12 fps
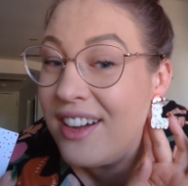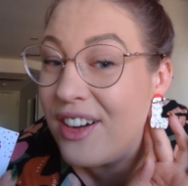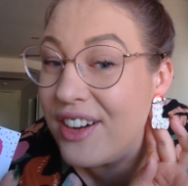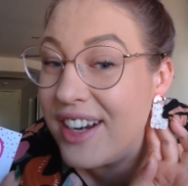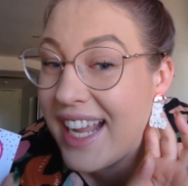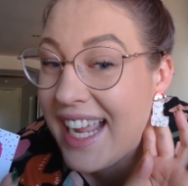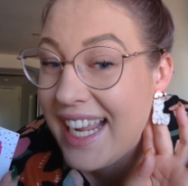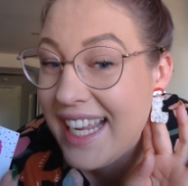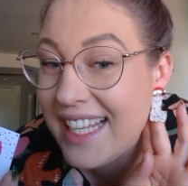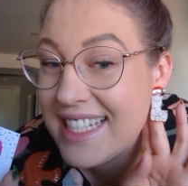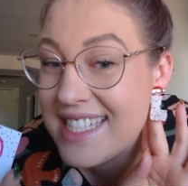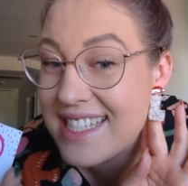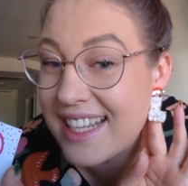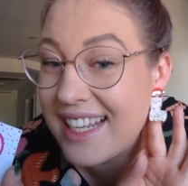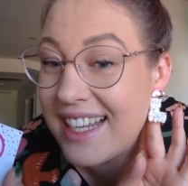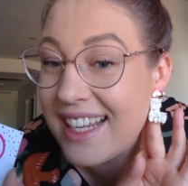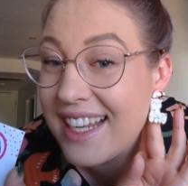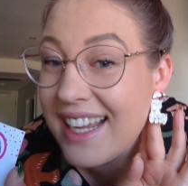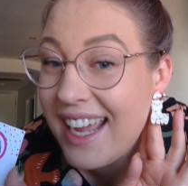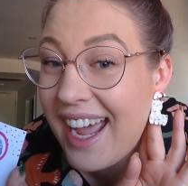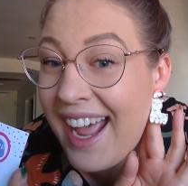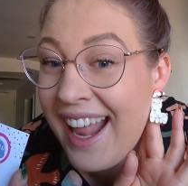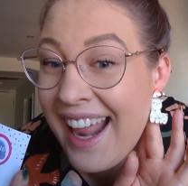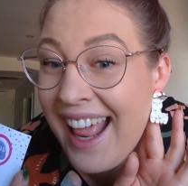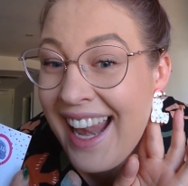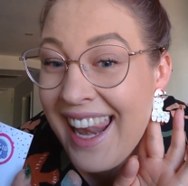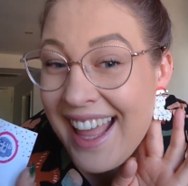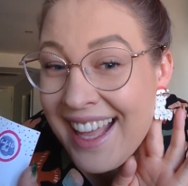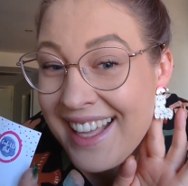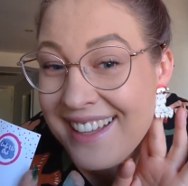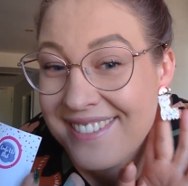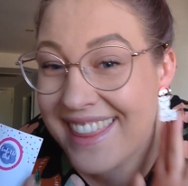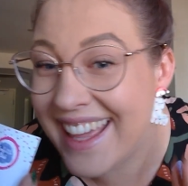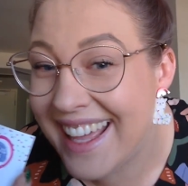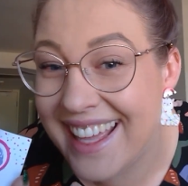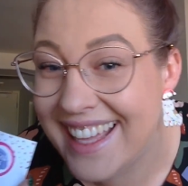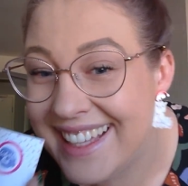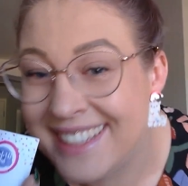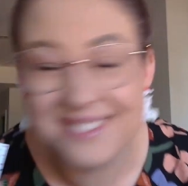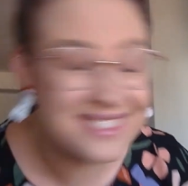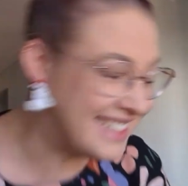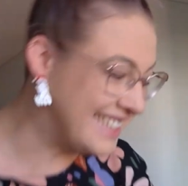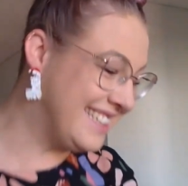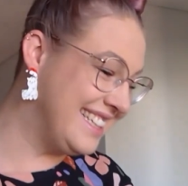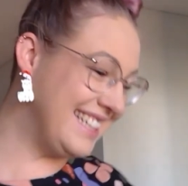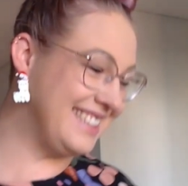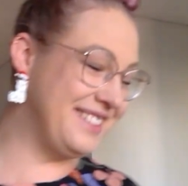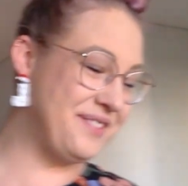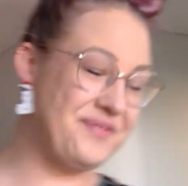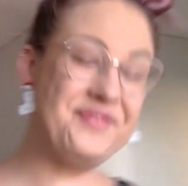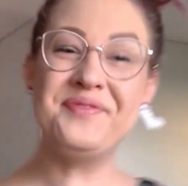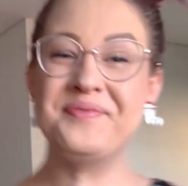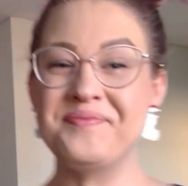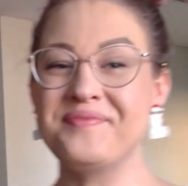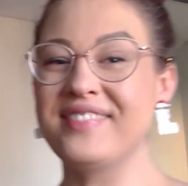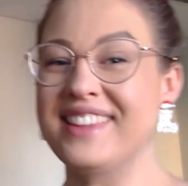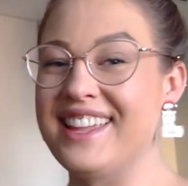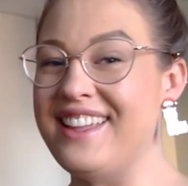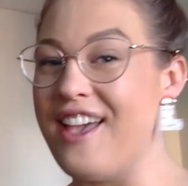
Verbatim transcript: on Etsy and I love them.